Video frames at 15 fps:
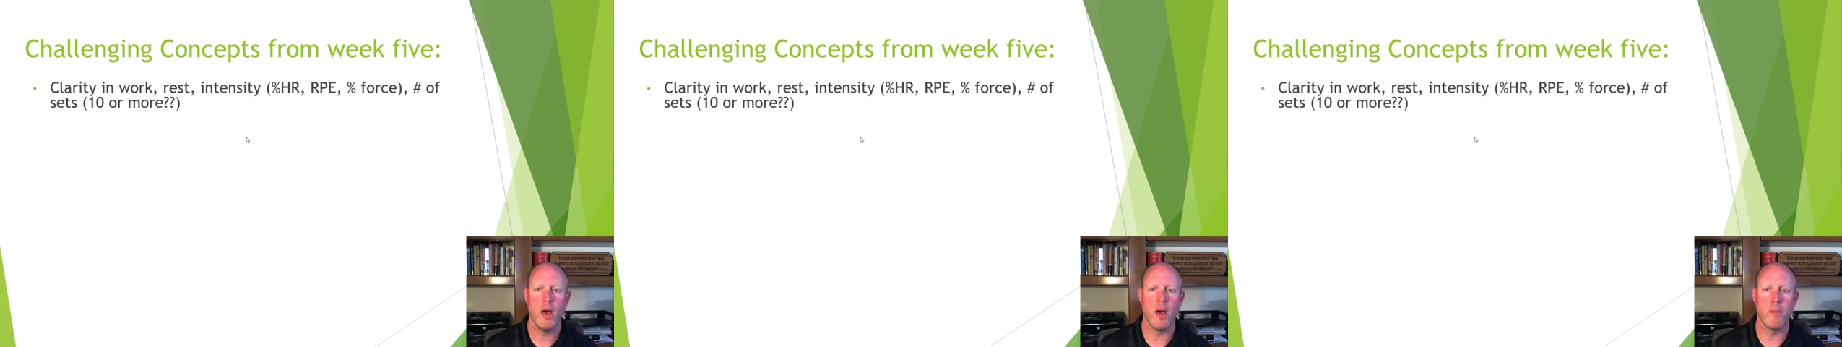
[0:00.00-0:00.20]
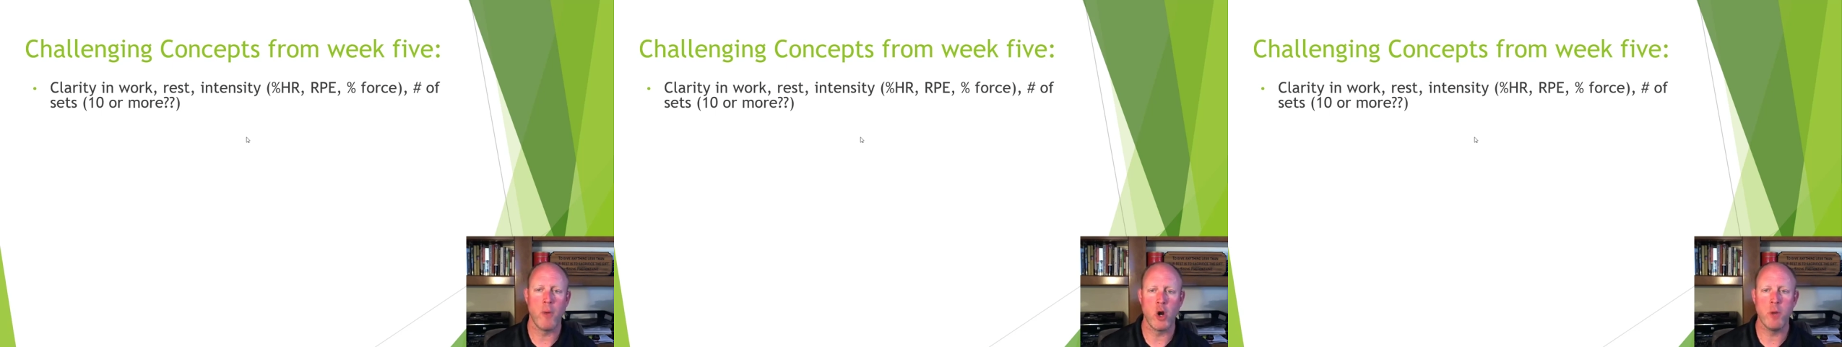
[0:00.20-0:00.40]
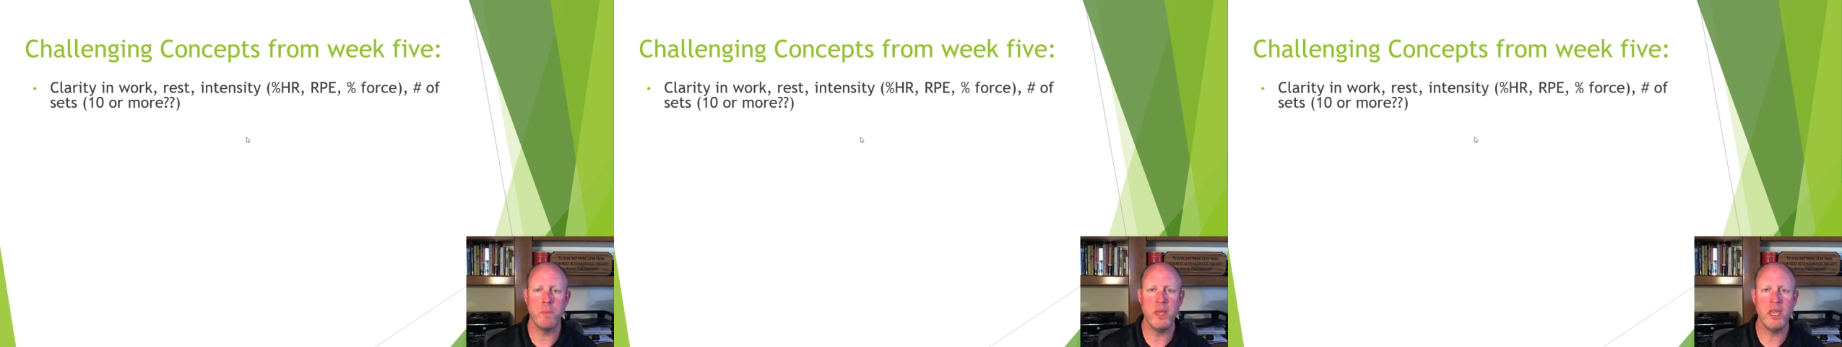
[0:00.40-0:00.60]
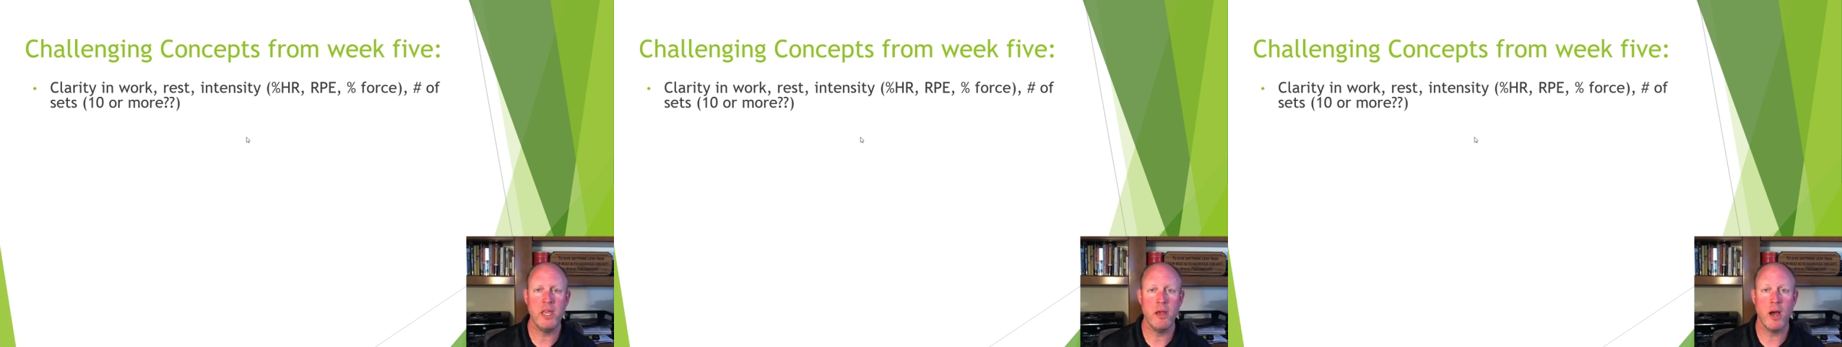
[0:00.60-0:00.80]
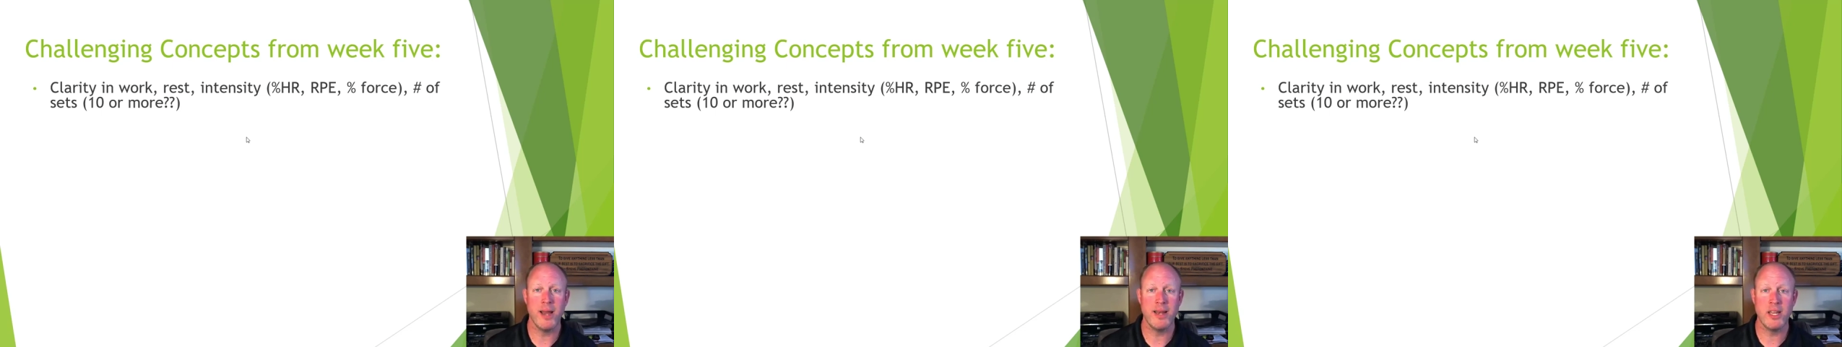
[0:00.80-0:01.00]

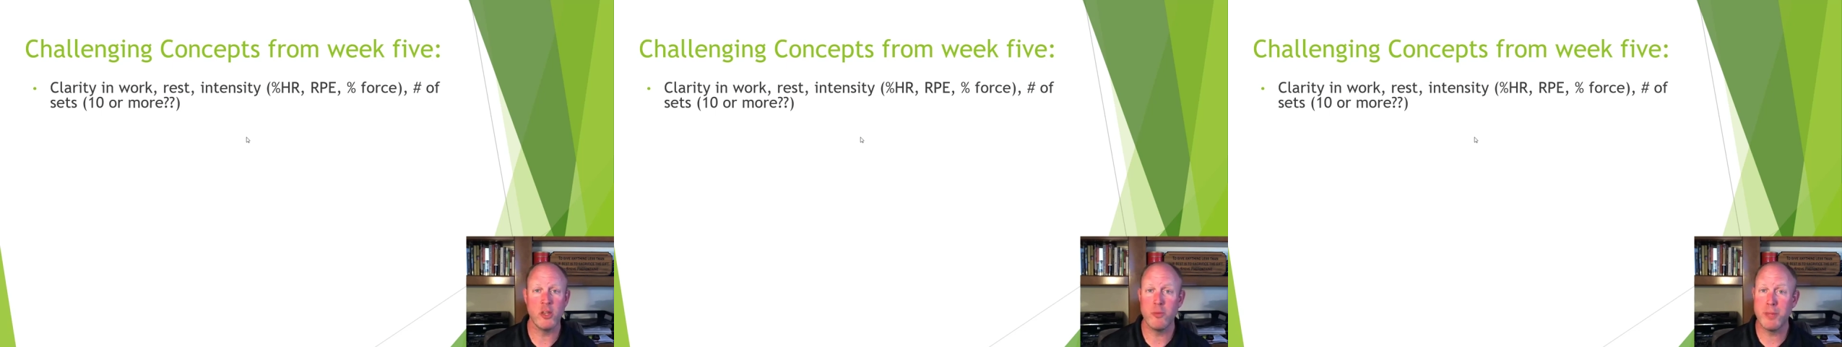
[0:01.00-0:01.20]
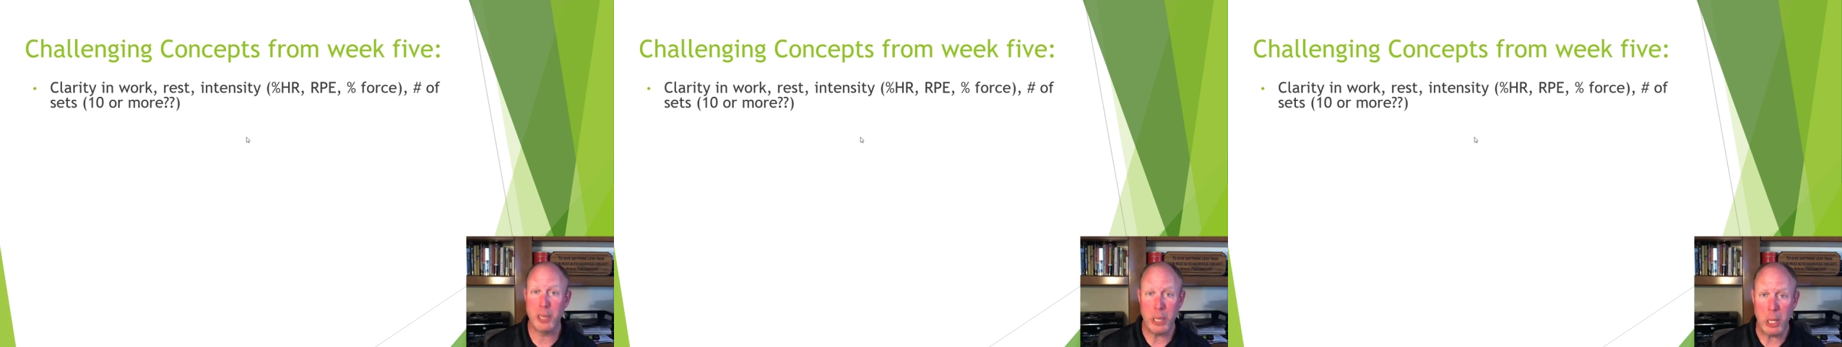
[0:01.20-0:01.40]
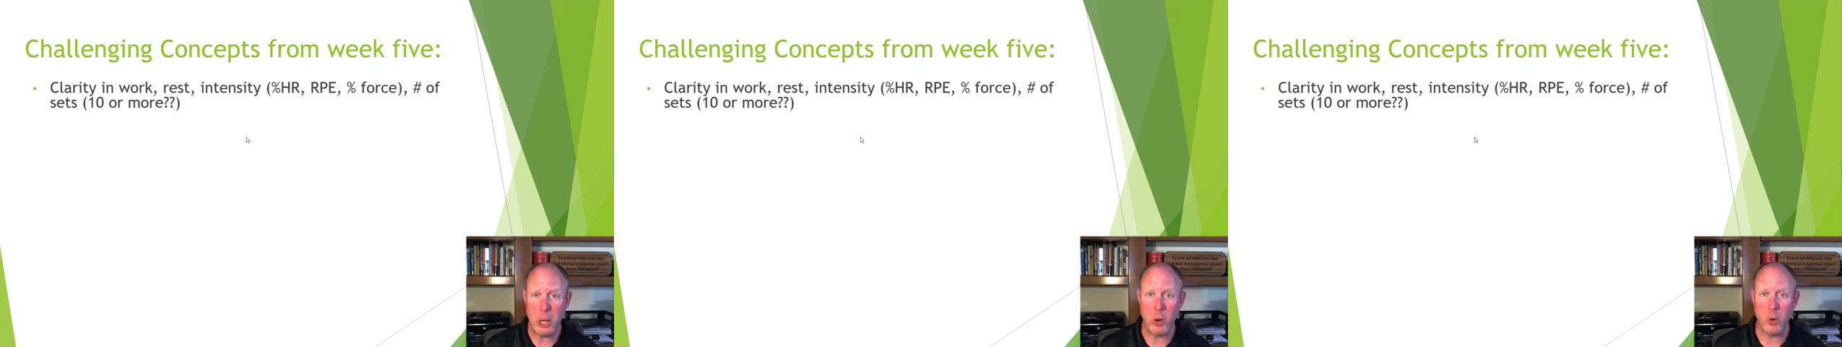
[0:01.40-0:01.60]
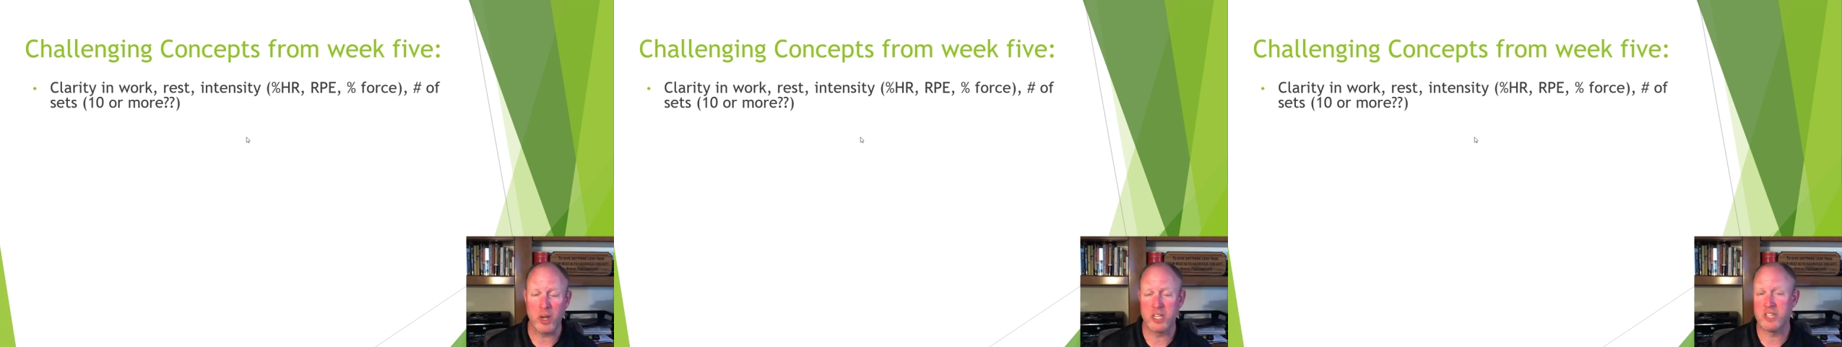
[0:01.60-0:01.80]
RPE ideally would be low,